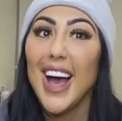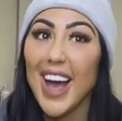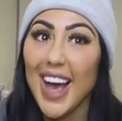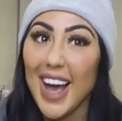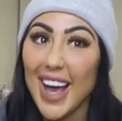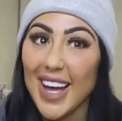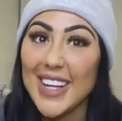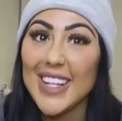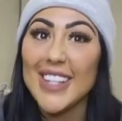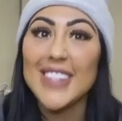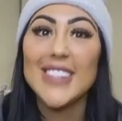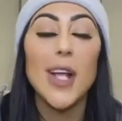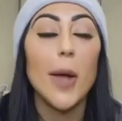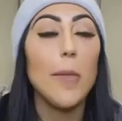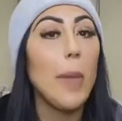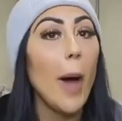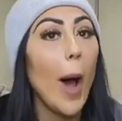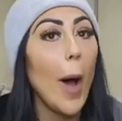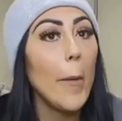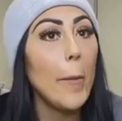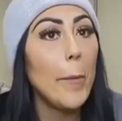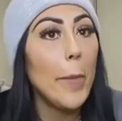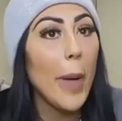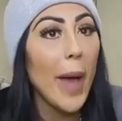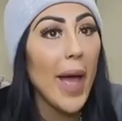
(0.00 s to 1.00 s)
And it's
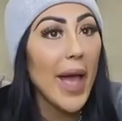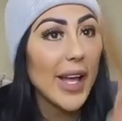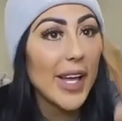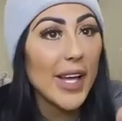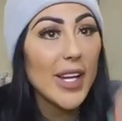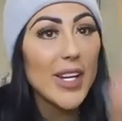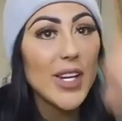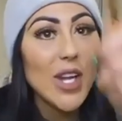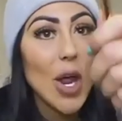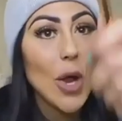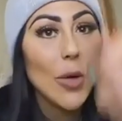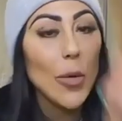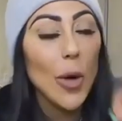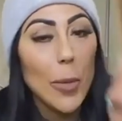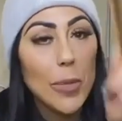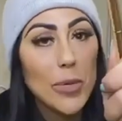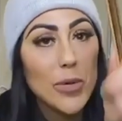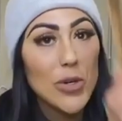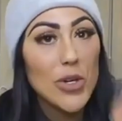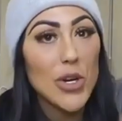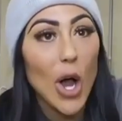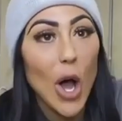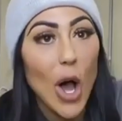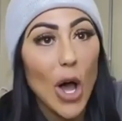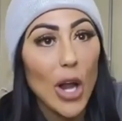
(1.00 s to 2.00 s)
about picking you up,
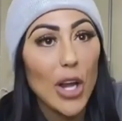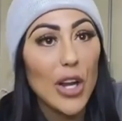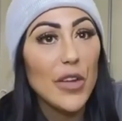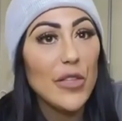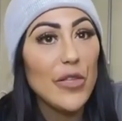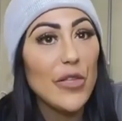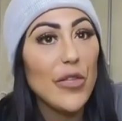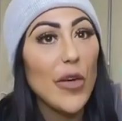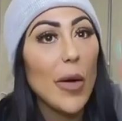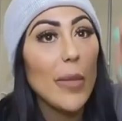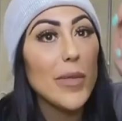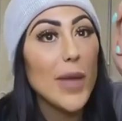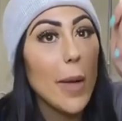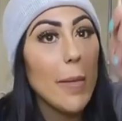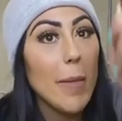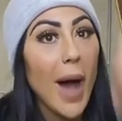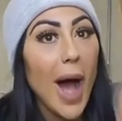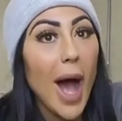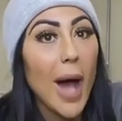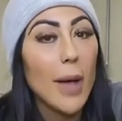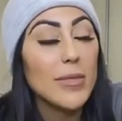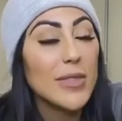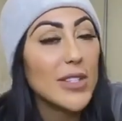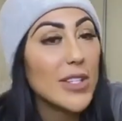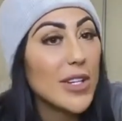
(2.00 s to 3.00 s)
Charlotte, from your
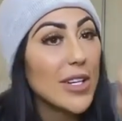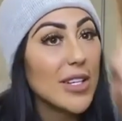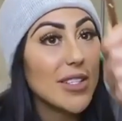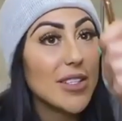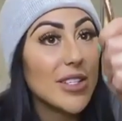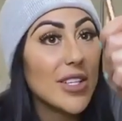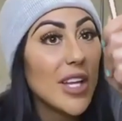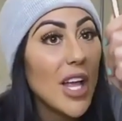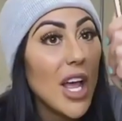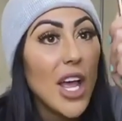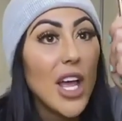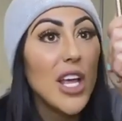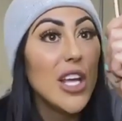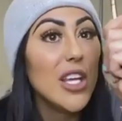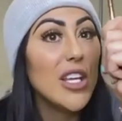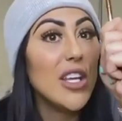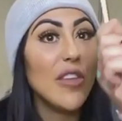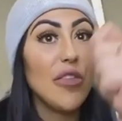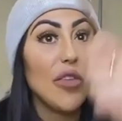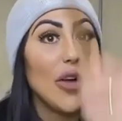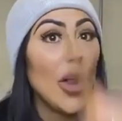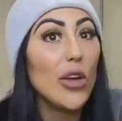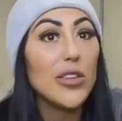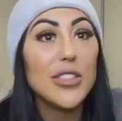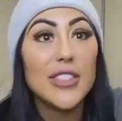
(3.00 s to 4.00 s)
mum's, because
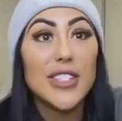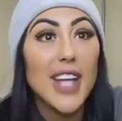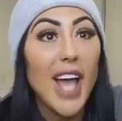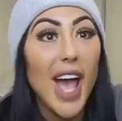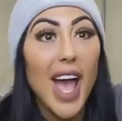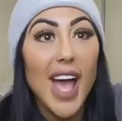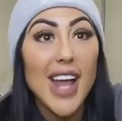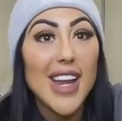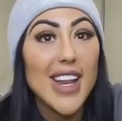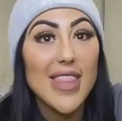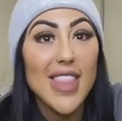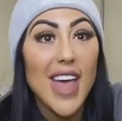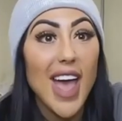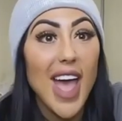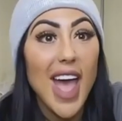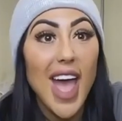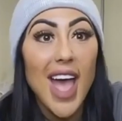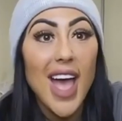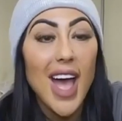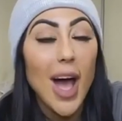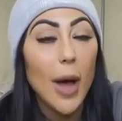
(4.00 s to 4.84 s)
you've lost your head in there.